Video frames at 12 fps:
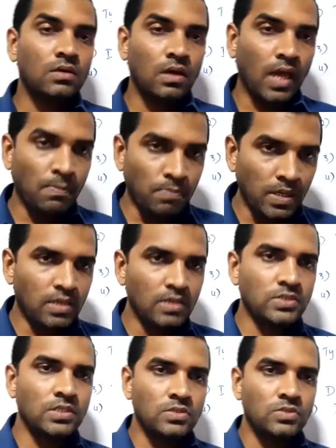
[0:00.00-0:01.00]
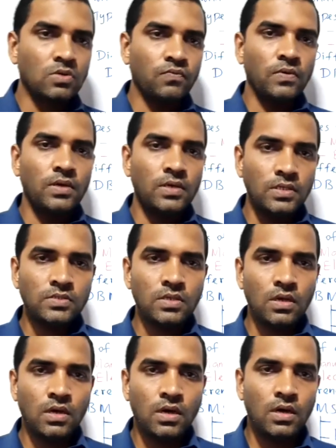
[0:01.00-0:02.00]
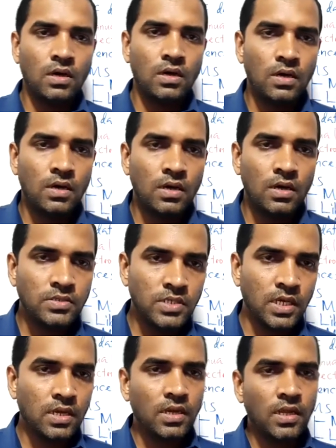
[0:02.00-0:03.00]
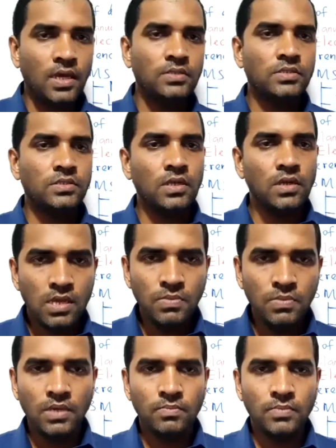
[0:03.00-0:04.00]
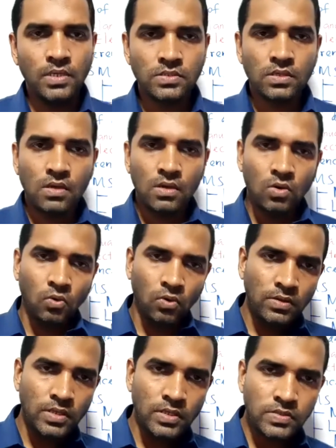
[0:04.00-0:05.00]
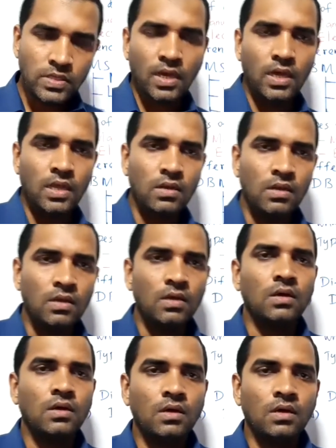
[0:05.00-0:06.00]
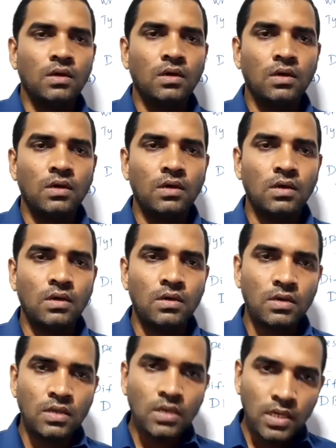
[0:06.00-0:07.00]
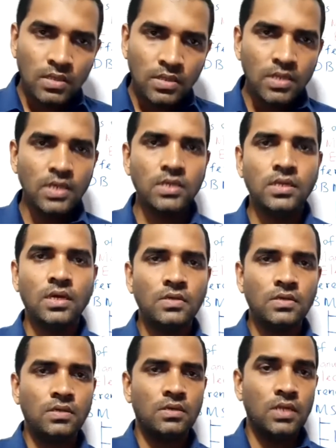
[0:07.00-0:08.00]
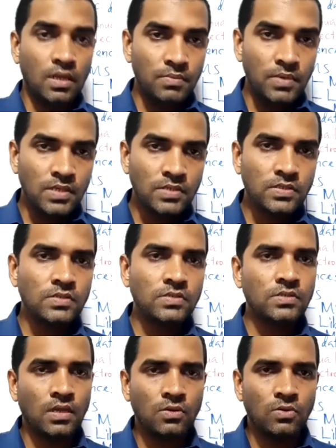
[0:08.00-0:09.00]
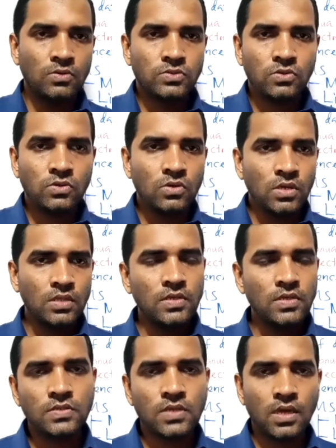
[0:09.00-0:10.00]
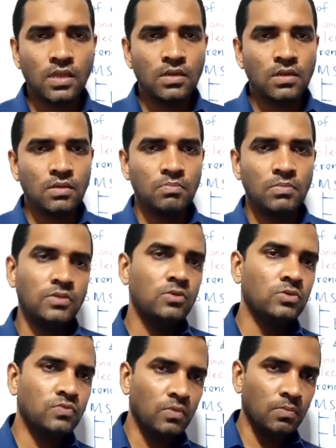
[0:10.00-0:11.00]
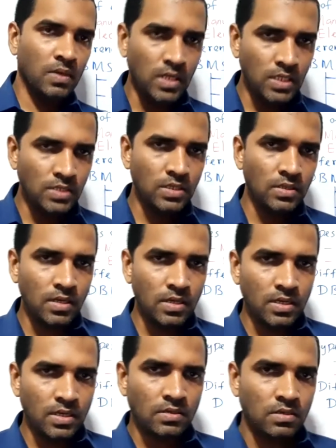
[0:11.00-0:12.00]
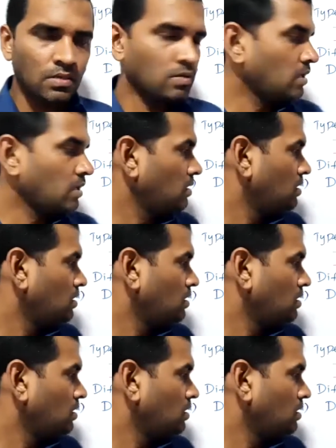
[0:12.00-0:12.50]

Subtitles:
application softwares taken as DBMS. All these can create the databases, and also this can be used for managing the data. Okay,